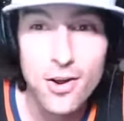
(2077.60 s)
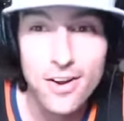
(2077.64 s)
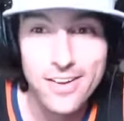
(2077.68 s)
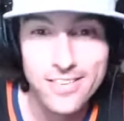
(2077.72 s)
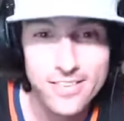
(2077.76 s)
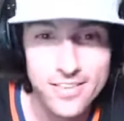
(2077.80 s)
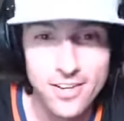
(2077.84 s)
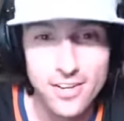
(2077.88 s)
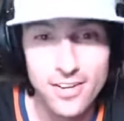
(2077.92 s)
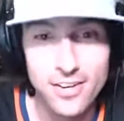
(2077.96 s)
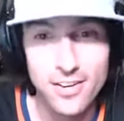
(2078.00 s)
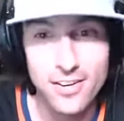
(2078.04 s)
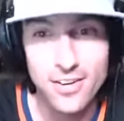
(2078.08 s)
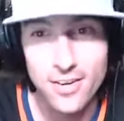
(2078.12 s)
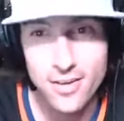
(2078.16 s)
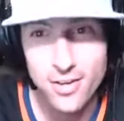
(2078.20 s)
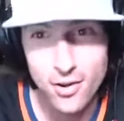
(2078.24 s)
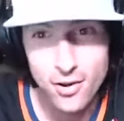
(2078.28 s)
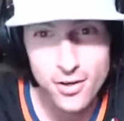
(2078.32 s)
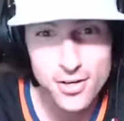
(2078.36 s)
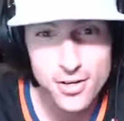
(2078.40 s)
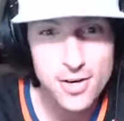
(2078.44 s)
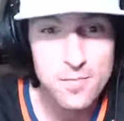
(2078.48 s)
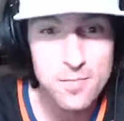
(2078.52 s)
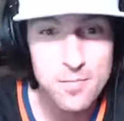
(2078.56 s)
out there,
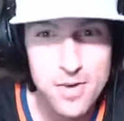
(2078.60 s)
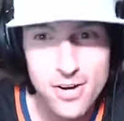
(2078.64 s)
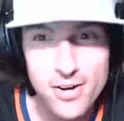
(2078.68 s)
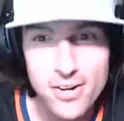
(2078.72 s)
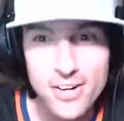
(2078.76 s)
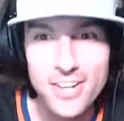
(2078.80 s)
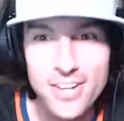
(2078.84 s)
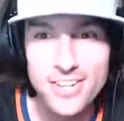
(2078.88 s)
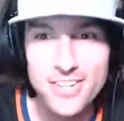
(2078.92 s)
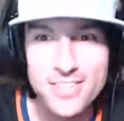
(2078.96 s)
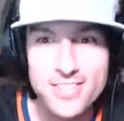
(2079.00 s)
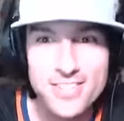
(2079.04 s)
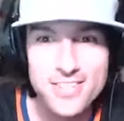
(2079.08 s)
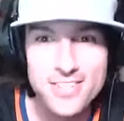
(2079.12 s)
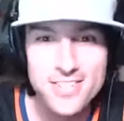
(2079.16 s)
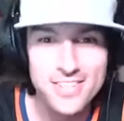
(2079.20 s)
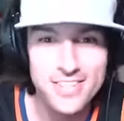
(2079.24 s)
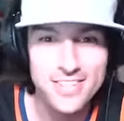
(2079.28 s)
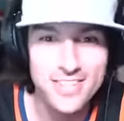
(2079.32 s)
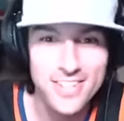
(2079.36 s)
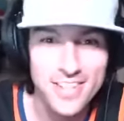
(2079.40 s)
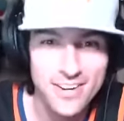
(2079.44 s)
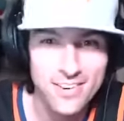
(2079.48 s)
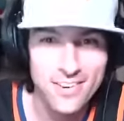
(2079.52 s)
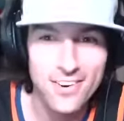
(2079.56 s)
all you Americans
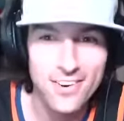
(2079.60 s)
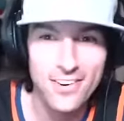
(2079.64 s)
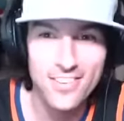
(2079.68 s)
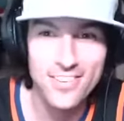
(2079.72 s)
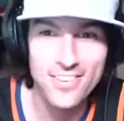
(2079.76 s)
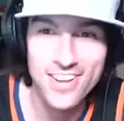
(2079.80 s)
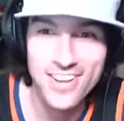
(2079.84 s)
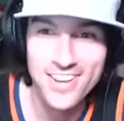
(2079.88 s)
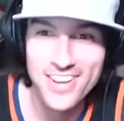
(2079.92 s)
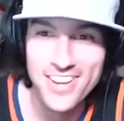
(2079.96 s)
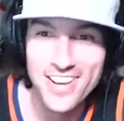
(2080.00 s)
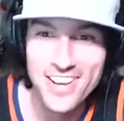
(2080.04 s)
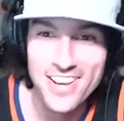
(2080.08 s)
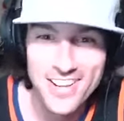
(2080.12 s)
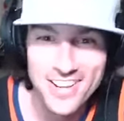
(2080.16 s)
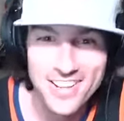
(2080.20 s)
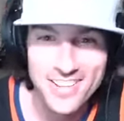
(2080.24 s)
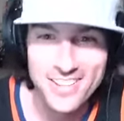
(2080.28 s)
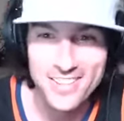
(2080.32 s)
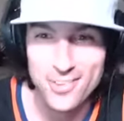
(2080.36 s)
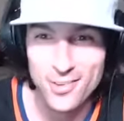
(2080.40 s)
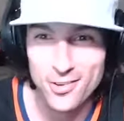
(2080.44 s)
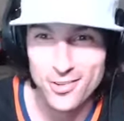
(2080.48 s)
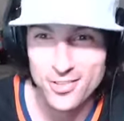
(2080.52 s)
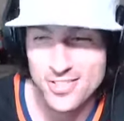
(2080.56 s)
that are on
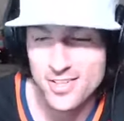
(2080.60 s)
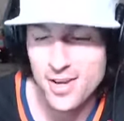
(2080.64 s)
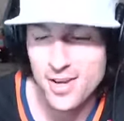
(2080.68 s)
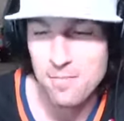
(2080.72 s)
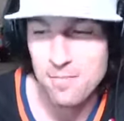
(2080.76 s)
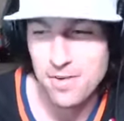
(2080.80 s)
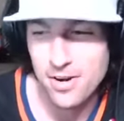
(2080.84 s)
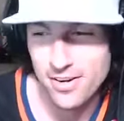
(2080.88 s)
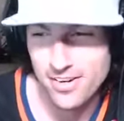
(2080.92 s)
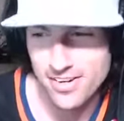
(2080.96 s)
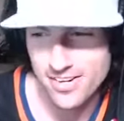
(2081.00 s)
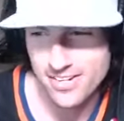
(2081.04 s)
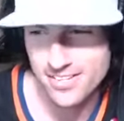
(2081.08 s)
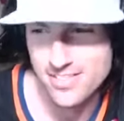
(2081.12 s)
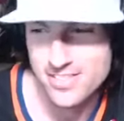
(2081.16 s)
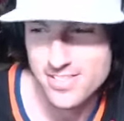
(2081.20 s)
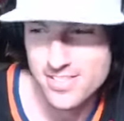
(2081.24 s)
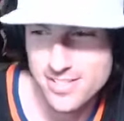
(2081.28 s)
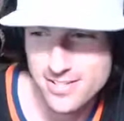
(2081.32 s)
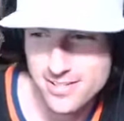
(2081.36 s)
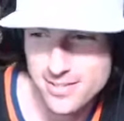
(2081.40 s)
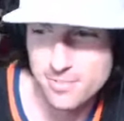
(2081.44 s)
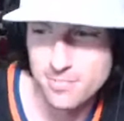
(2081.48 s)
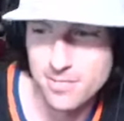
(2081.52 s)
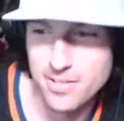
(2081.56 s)
the old American
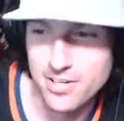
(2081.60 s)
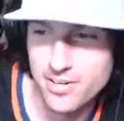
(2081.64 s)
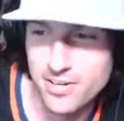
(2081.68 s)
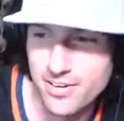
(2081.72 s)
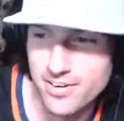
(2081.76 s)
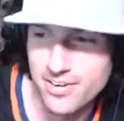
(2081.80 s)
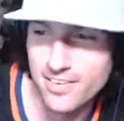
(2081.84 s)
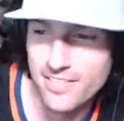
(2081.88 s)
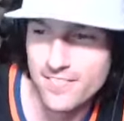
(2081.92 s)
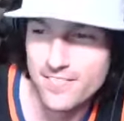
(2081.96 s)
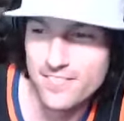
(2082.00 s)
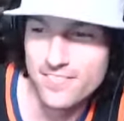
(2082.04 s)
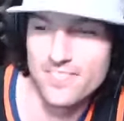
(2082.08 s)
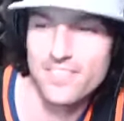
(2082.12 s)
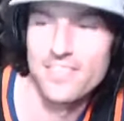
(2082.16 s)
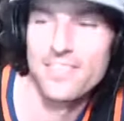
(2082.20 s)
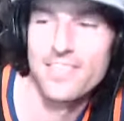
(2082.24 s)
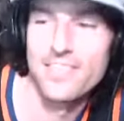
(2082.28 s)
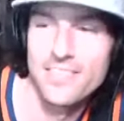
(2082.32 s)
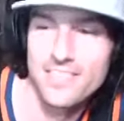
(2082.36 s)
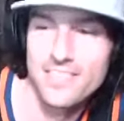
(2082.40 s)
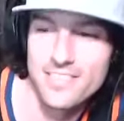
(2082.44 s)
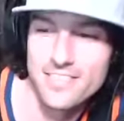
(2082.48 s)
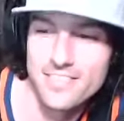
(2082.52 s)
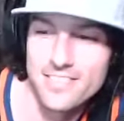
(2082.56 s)
system there,
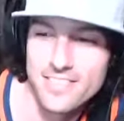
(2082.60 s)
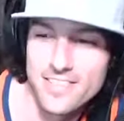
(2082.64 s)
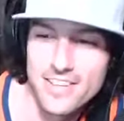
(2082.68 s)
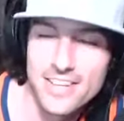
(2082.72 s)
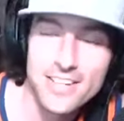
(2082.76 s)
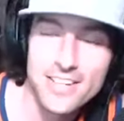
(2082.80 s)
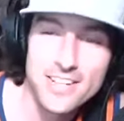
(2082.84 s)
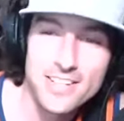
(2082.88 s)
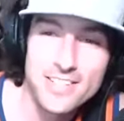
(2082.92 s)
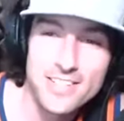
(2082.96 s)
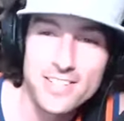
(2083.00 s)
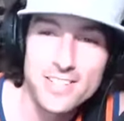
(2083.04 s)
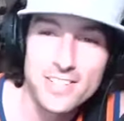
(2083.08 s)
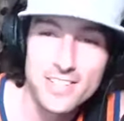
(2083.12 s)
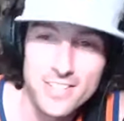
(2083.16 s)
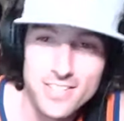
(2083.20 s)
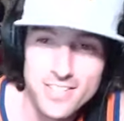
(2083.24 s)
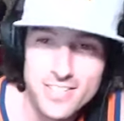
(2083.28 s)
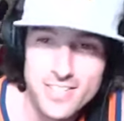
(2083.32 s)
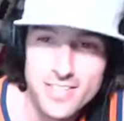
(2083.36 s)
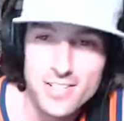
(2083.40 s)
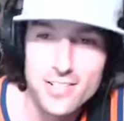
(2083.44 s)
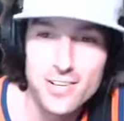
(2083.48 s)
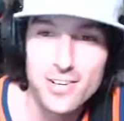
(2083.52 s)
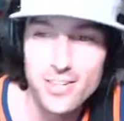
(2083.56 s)
it is
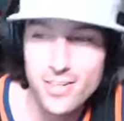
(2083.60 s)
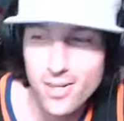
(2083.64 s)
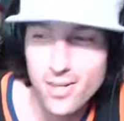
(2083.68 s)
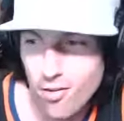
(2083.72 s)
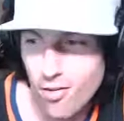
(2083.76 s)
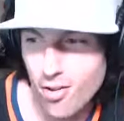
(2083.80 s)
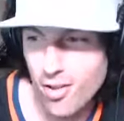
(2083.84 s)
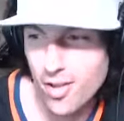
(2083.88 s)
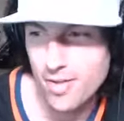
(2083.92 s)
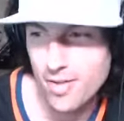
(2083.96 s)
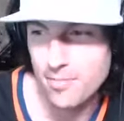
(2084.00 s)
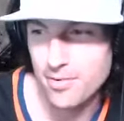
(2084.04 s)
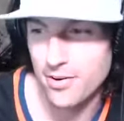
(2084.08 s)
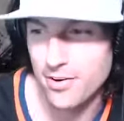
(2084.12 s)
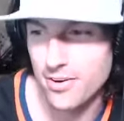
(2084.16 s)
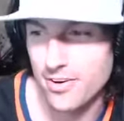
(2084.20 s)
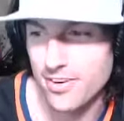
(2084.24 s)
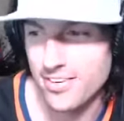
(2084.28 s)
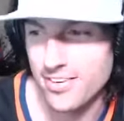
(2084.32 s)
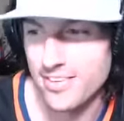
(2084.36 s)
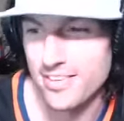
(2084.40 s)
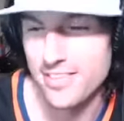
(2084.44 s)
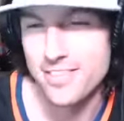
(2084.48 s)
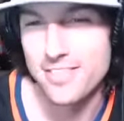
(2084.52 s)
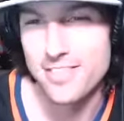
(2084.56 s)
considered a
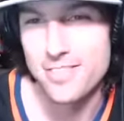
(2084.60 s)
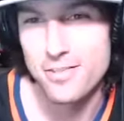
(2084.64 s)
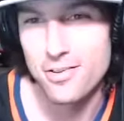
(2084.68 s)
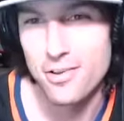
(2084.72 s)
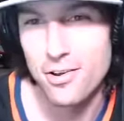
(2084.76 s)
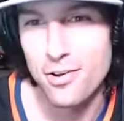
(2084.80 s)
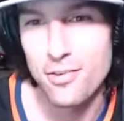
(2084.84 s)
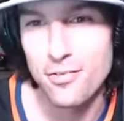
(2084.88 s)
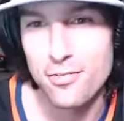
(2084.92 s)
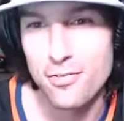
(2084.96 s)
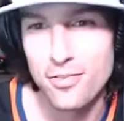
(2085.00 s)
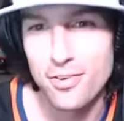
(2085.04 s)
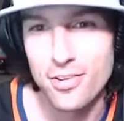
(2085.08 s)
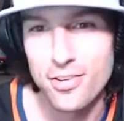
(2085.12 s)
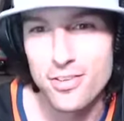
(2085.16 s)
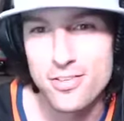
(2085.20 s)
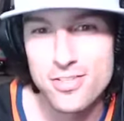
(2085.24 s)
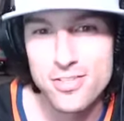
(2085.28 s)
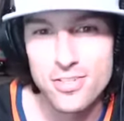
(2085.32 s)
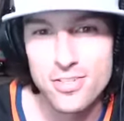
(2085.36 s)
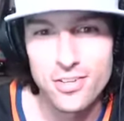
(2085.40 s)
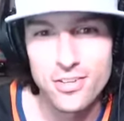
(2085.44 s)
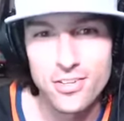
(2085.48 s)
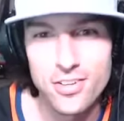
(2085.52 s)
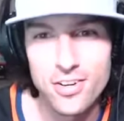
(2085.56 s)
kilometer. So for
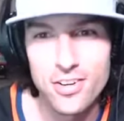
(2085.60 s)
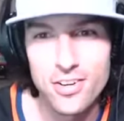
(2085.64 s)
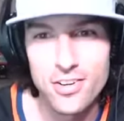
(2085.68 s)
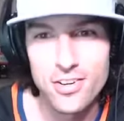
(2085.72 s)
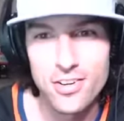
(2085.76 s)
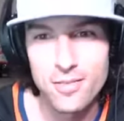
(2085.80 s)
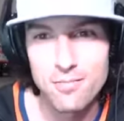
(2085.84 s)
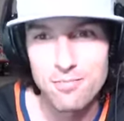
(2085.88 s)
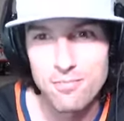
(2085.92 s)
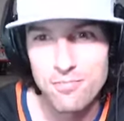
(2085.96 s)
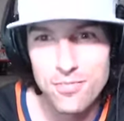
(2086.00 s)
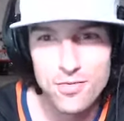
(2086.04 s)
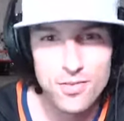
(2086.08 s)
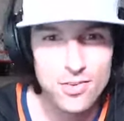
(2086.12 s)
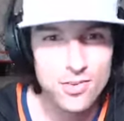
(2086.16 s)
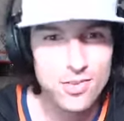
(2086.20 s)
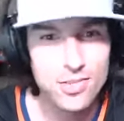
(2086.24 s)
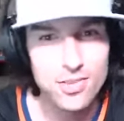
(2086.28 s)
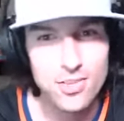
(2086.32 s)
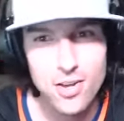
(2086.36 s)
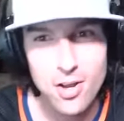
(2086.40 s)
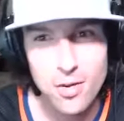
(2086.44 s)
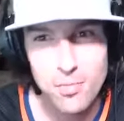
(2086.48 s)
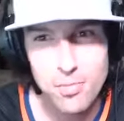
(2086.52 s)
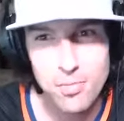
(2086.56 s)
those you don't know,
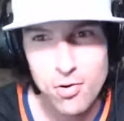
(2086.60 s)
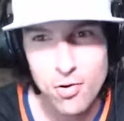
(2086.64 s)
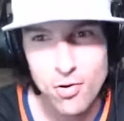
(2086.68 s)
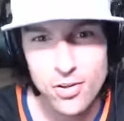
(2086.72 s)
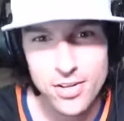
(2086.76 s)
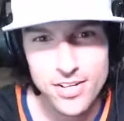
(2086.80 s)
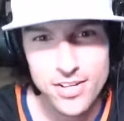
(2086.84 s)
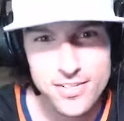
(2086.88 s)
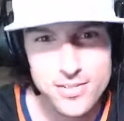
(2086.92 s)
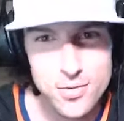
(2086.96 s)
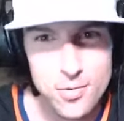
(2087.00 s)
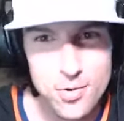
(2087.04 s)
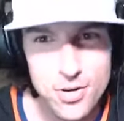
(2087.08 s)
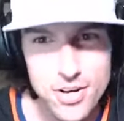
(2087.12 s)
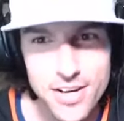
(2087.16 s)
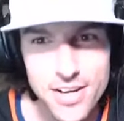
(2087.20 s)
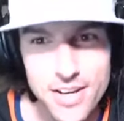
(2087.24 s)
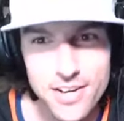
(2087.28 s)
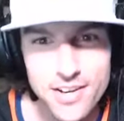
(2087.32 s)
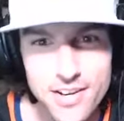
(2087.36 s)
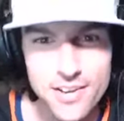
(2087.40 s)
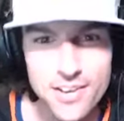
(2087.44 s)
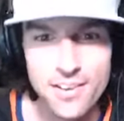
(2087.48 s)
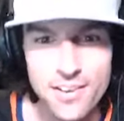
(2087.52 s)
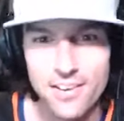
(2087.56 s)
couple clicks away
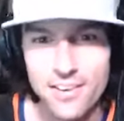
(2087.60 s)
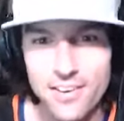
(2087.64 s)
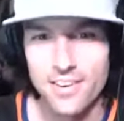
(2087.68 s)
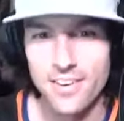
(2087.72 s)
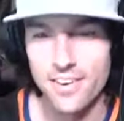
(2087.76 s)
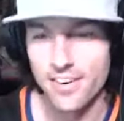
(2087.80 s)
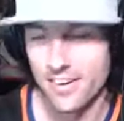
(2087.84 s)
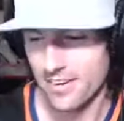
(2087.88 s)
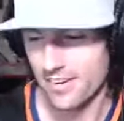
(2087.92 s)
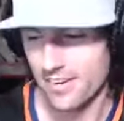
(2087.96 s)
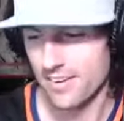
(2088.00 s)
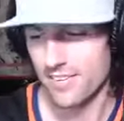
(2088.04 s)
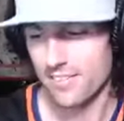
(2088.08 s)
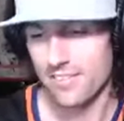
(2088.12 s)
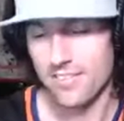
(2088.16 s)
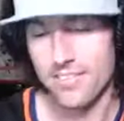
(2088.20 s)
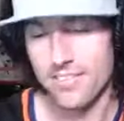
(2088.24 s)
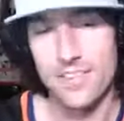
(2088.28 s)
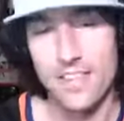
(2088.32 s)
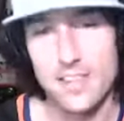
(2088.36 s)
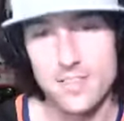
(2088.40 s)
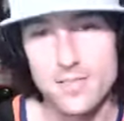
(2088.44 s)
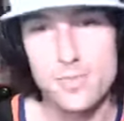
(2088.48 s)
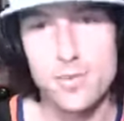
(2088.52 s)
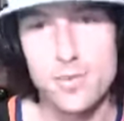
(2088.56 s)
here.
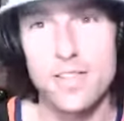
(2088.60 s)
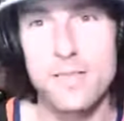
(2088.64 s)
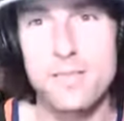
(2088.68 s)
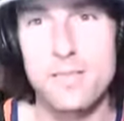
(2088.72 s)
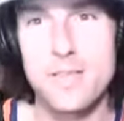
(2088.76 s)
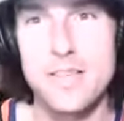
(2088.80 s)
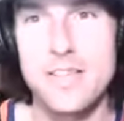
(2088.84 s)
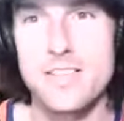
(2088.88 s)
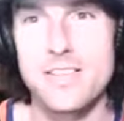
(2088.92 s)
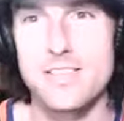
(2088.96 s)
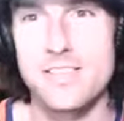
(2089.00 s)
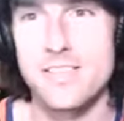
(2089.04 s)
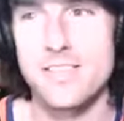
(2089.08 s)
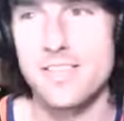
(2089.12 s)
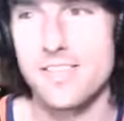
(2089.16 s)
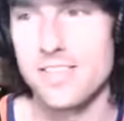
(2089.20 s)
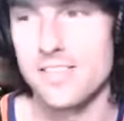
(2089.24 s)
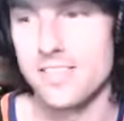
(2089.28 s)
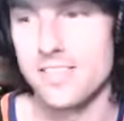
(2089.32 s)
That's what that means.